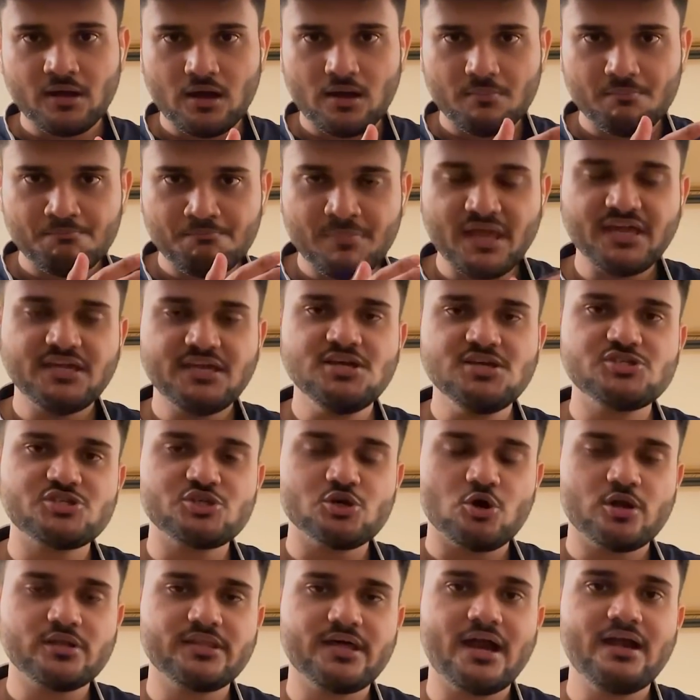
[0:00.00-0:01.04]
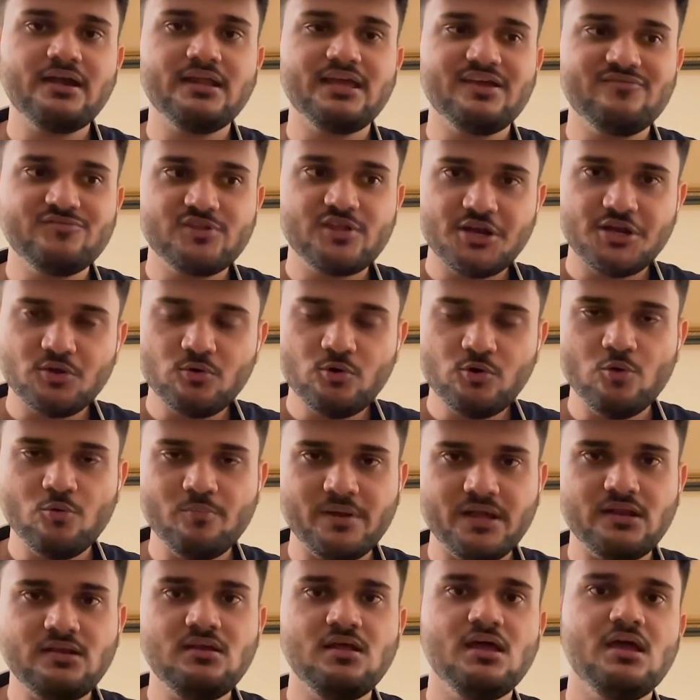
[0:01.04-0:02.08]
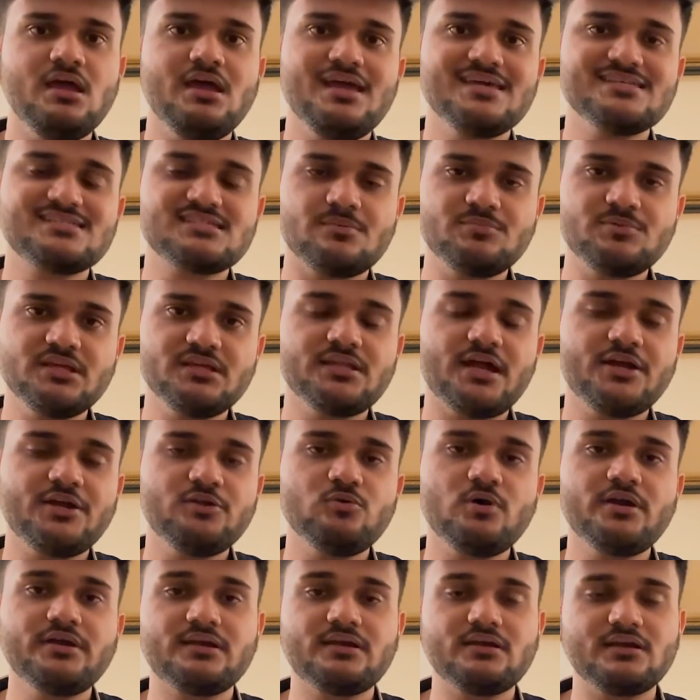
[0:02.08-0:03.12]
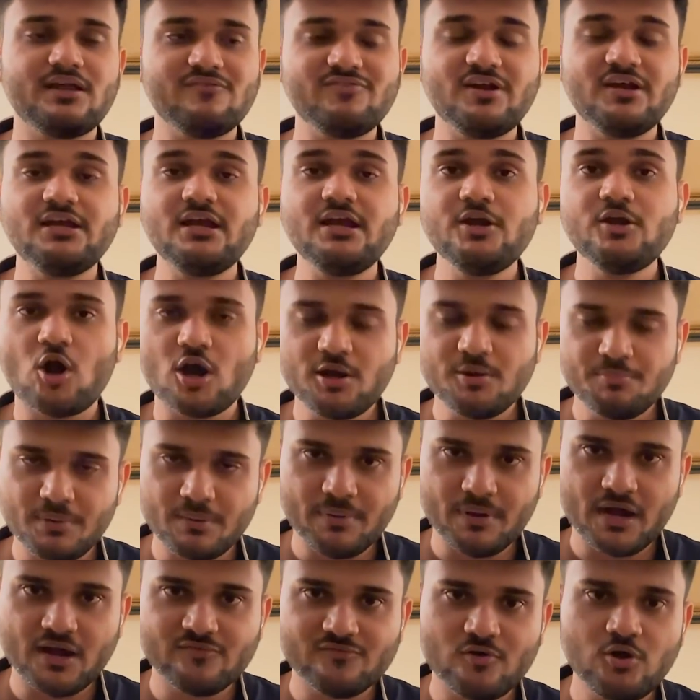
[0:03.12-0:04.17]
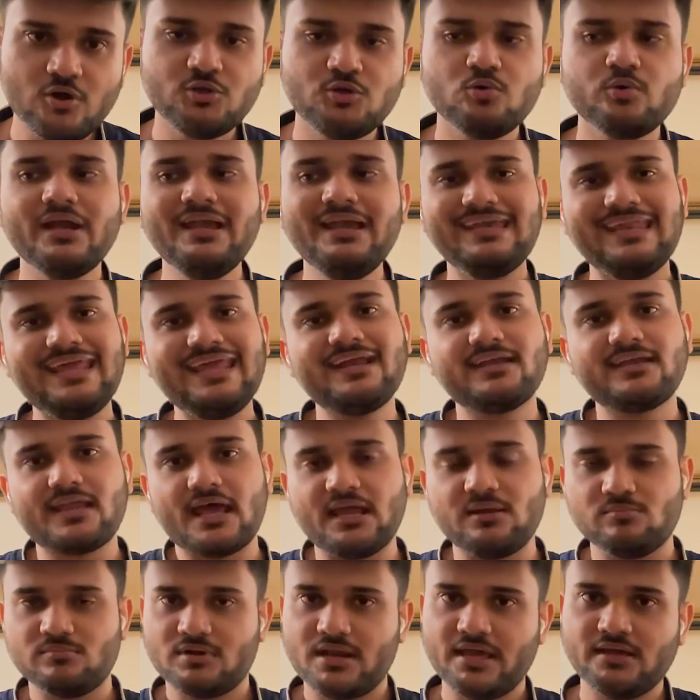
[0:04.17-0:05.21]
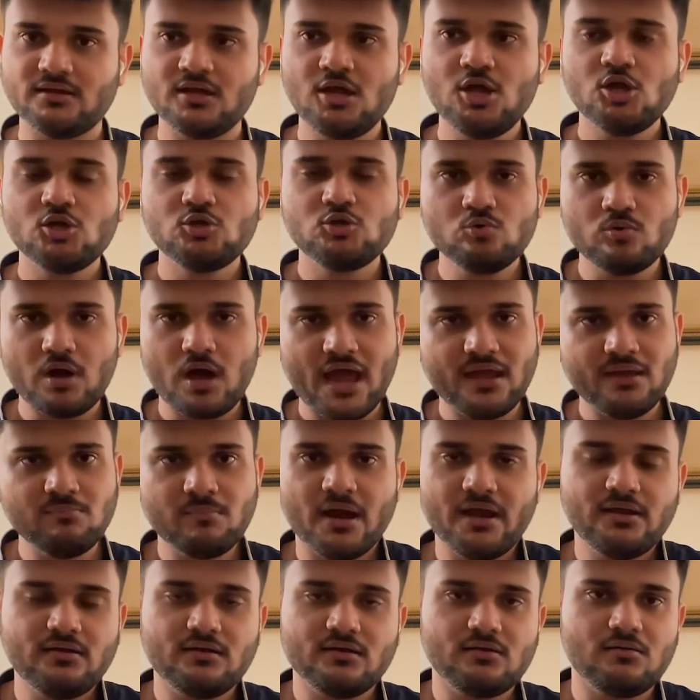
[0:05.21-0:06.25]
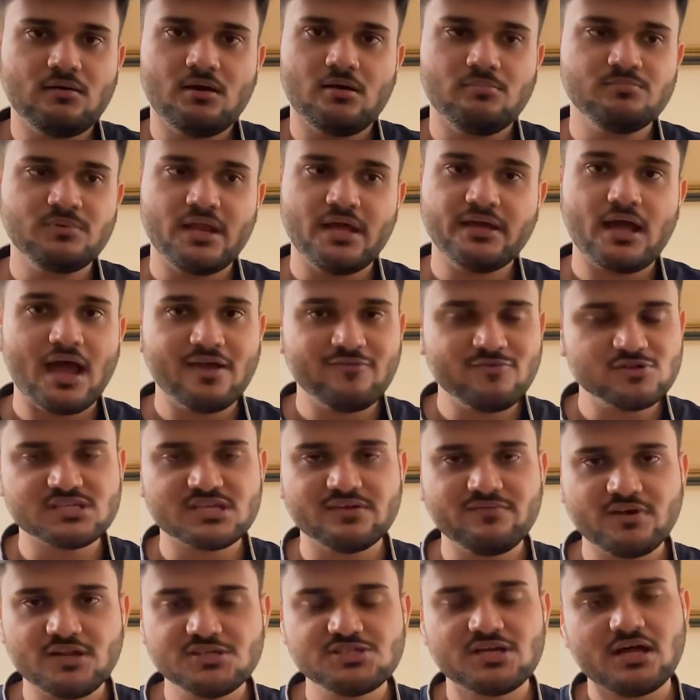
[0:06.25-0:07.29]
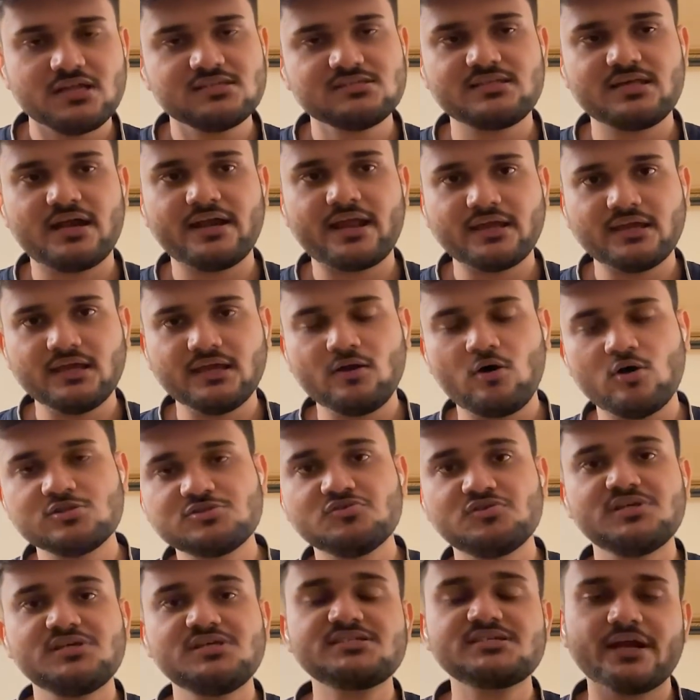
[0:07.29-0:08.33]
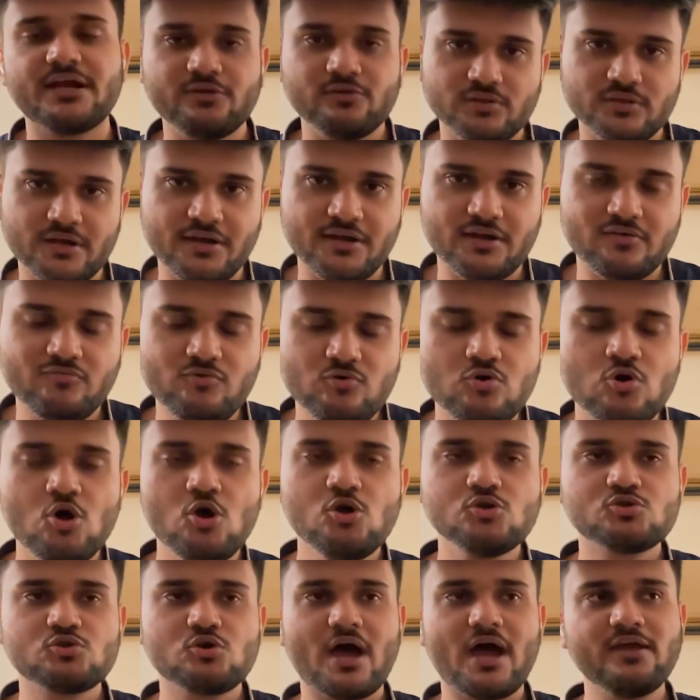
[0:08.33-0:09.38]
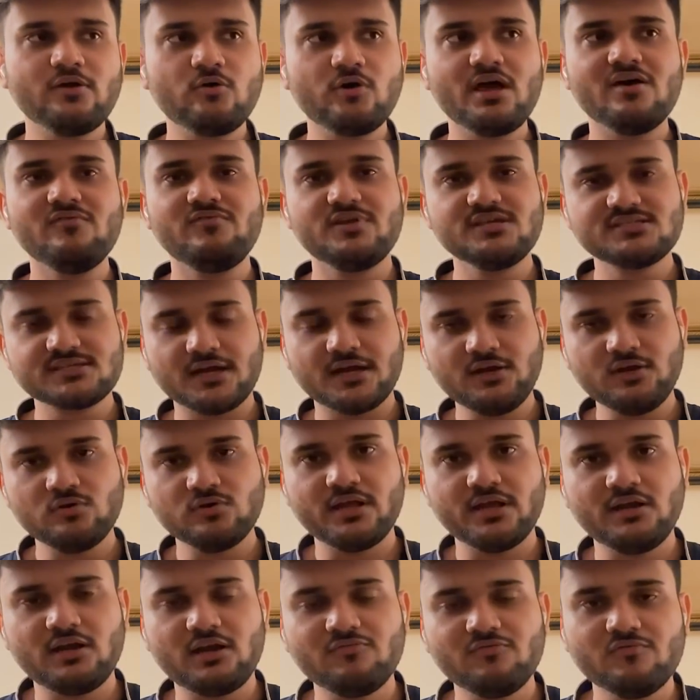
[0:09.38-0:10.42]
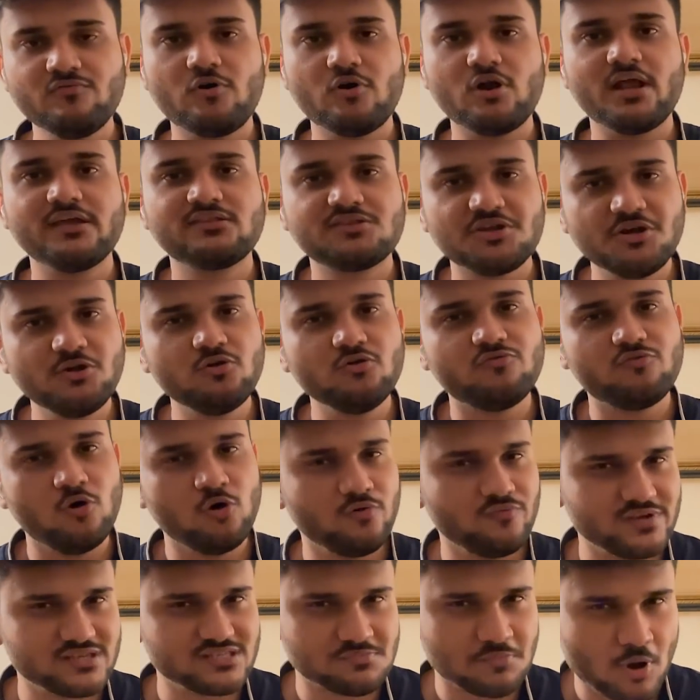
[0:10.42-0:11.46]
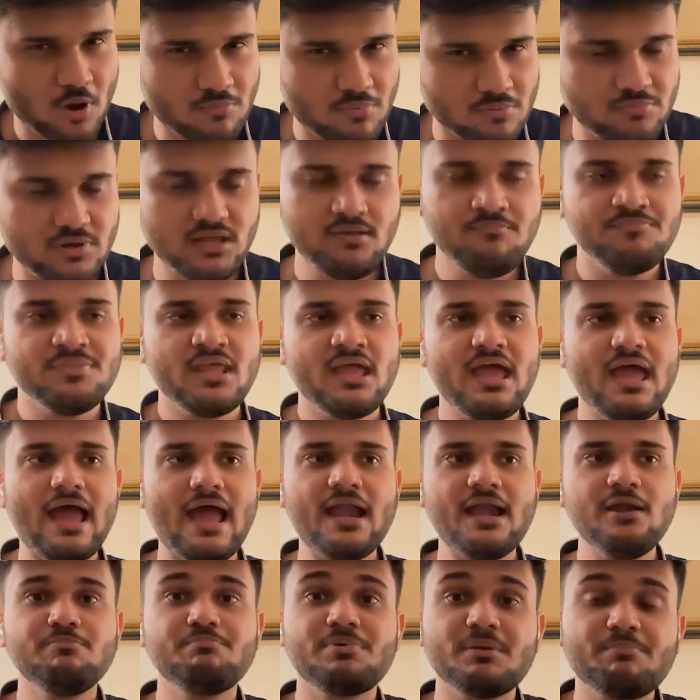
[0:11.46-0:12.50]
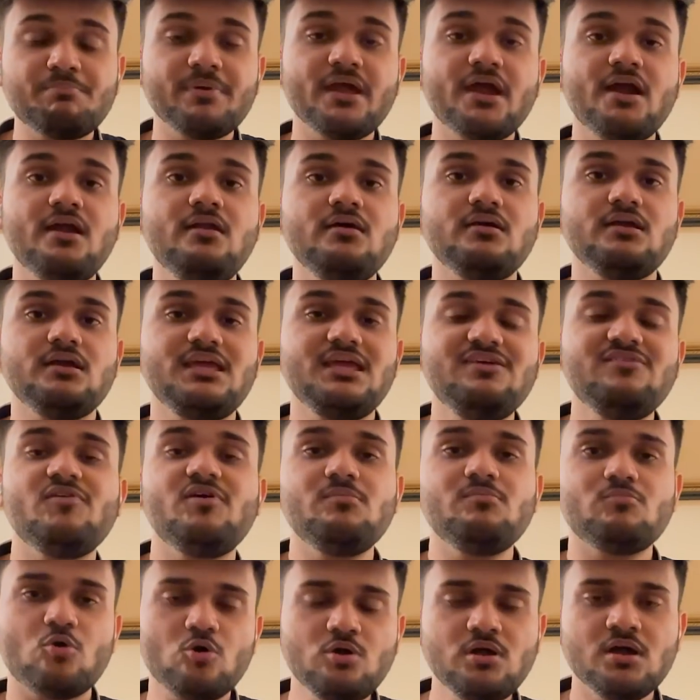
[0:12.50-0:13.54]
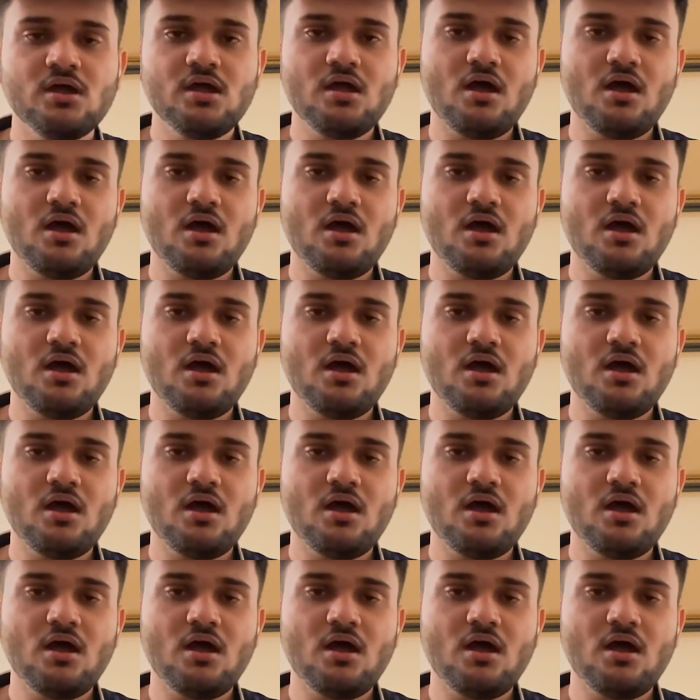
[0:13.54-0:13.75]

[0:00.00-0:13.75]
making sure that if the new domain is something that you are definitely not prepared for, you can take time. I was given a chance that I can also reschedule the interview. So I could have rescheduled the interview for like 3 to 4 weeks probably, and prepared even more